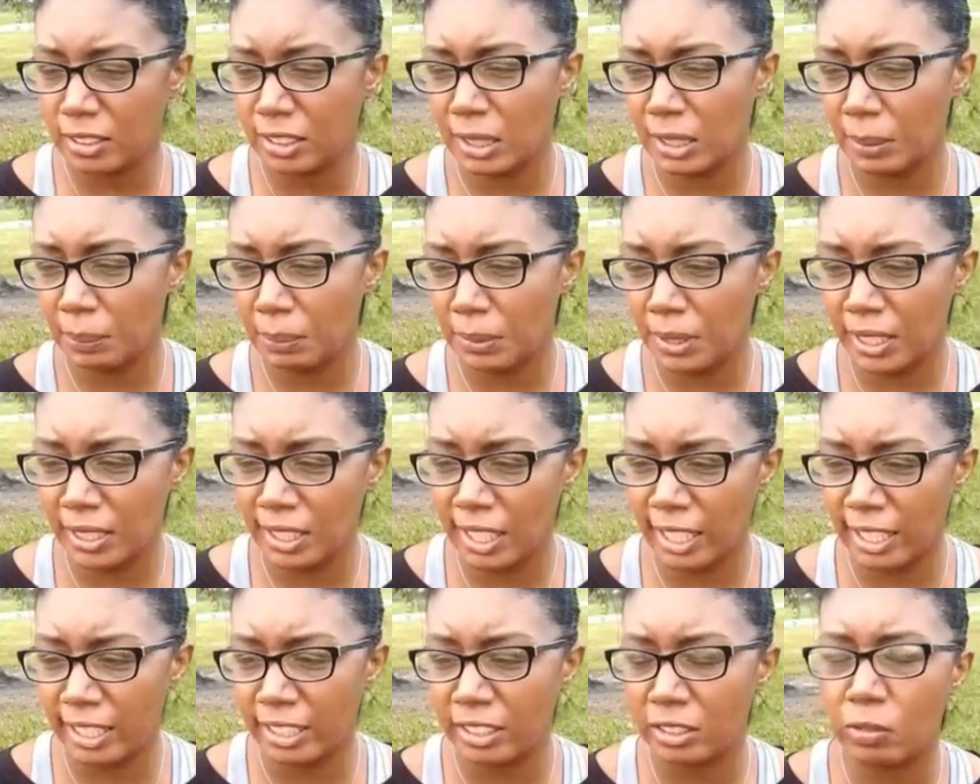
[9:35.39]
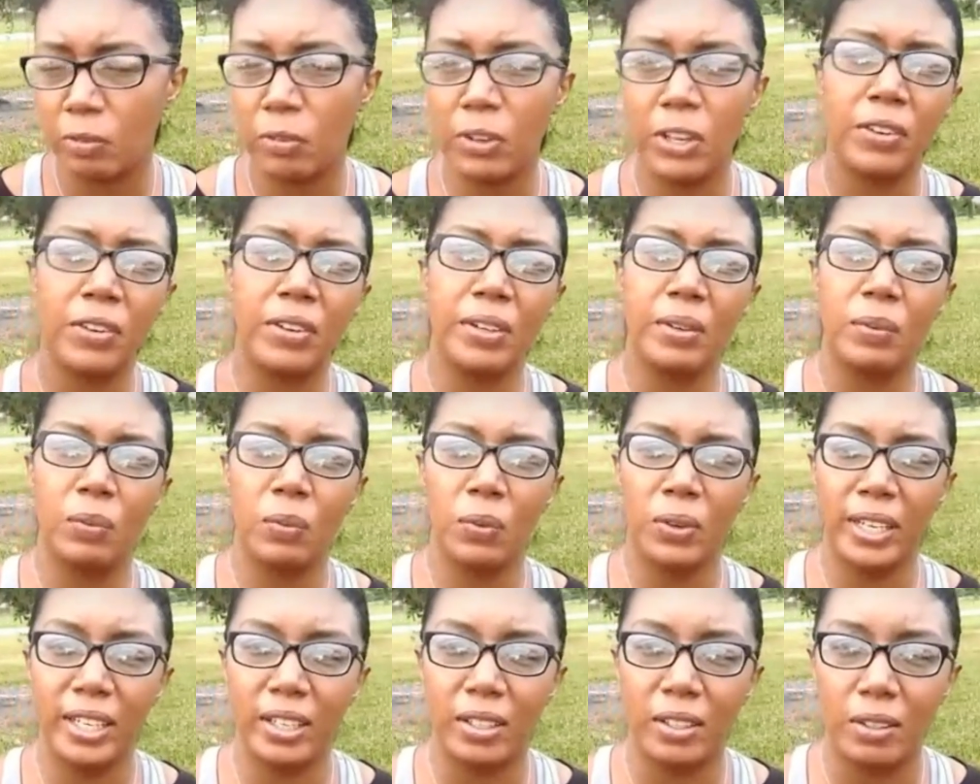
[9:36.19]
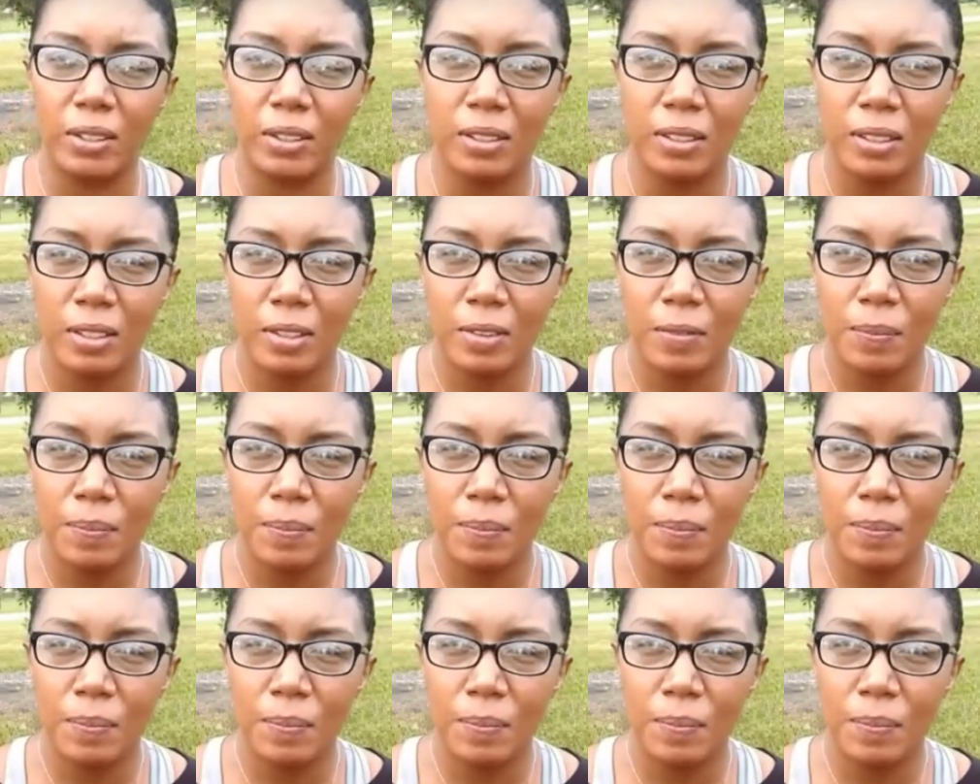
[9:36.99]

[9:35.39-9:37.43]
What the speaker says: something that is very real,